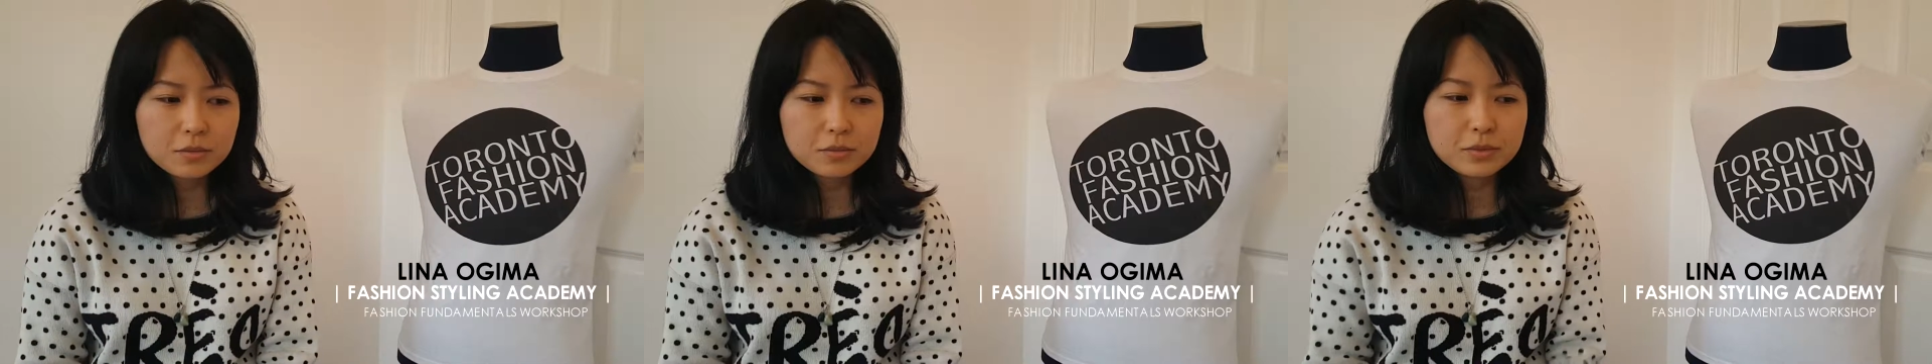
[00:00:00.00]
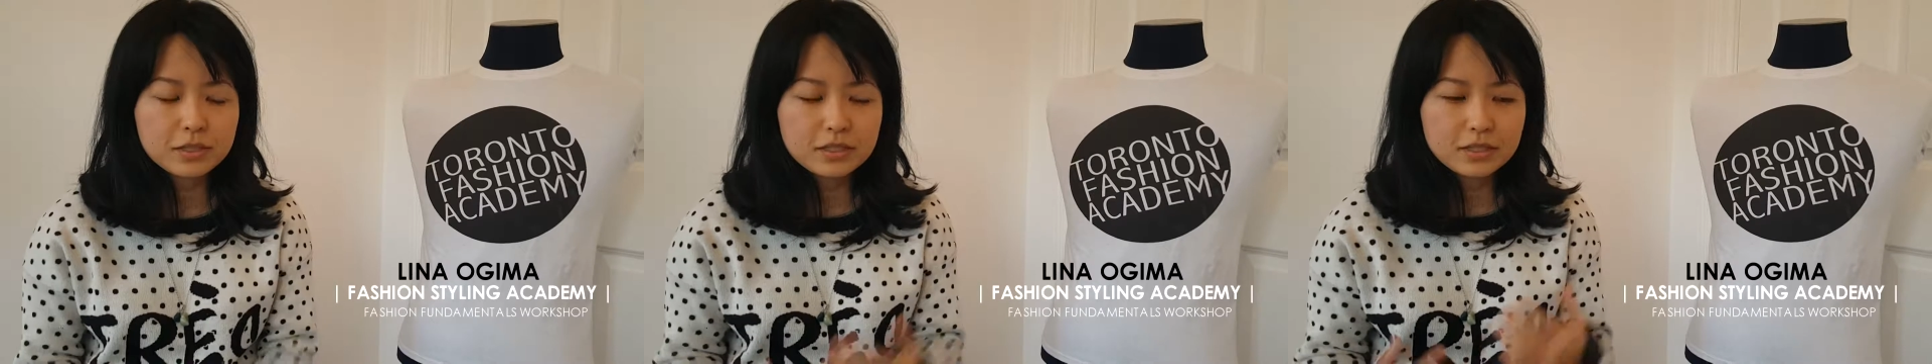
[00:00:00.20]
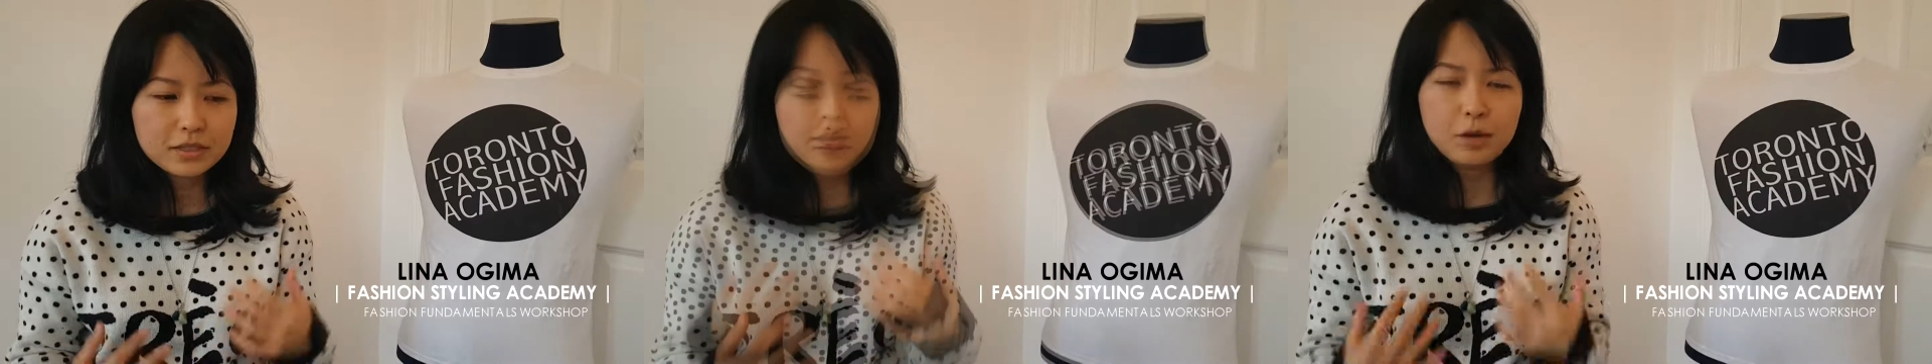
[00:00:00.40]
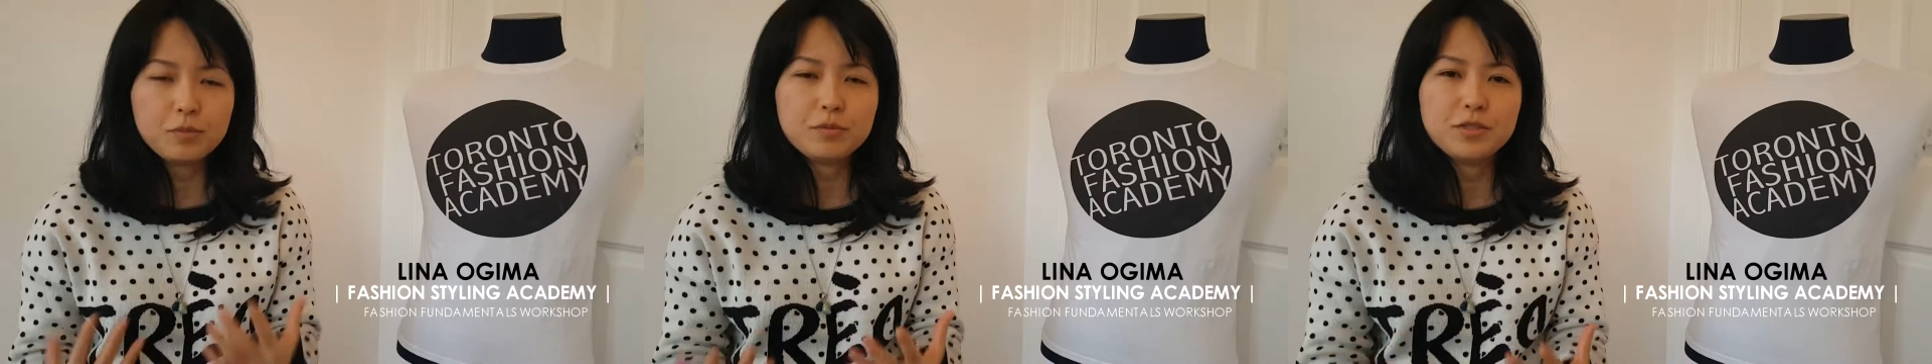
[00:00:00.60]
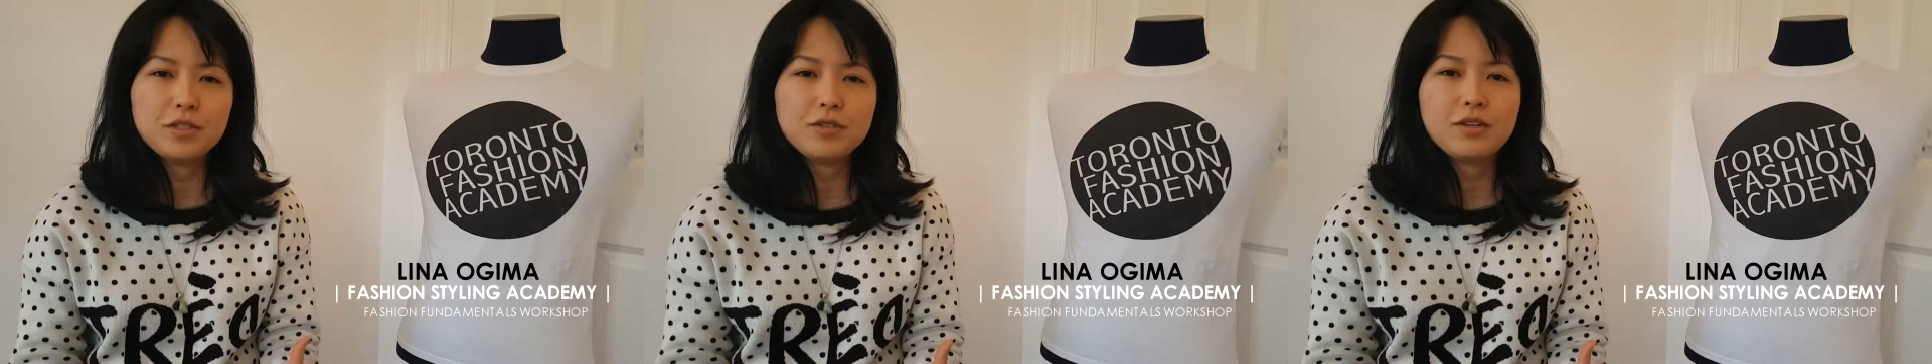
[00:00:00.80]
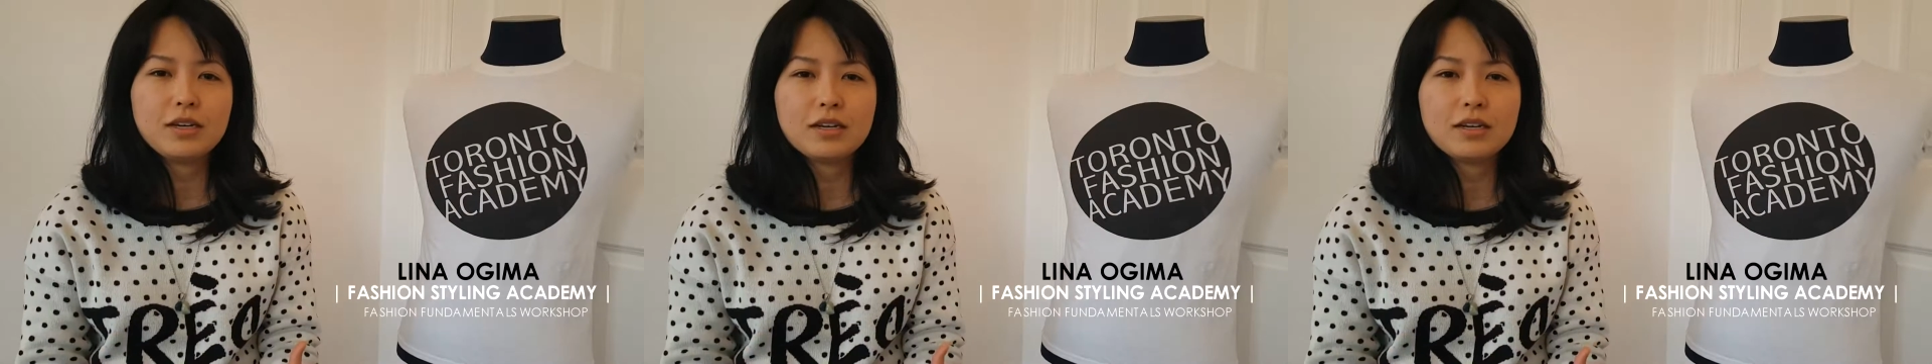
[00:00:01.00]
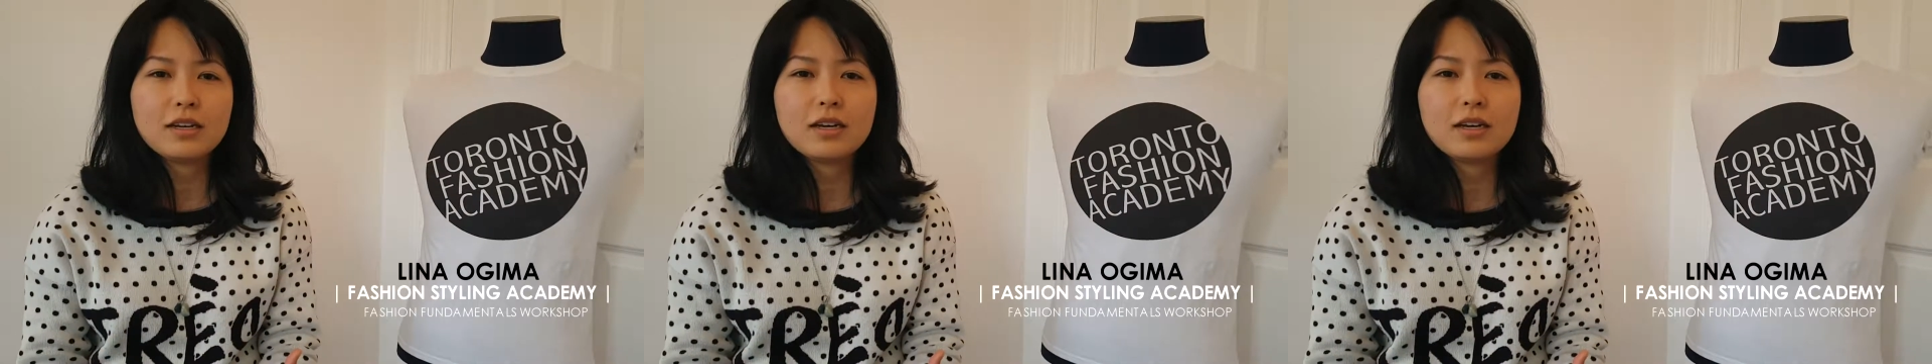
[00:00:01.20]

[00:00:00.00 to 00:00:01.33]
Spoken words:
really helps you get an